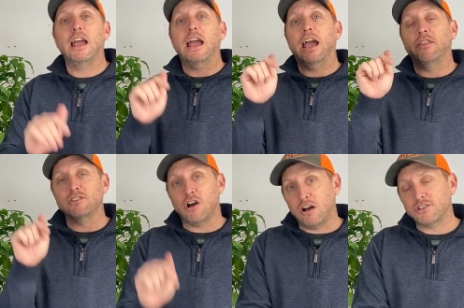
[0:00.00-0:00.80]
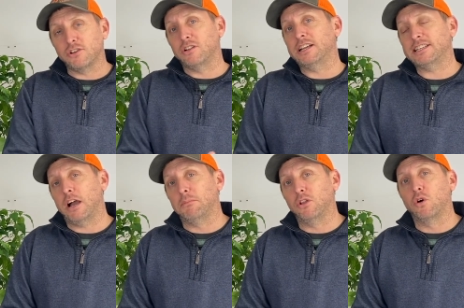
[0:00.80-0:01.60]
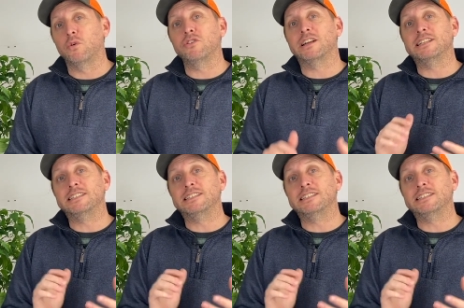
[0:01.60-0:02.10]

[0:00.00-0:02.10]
and there's also a link down below where you can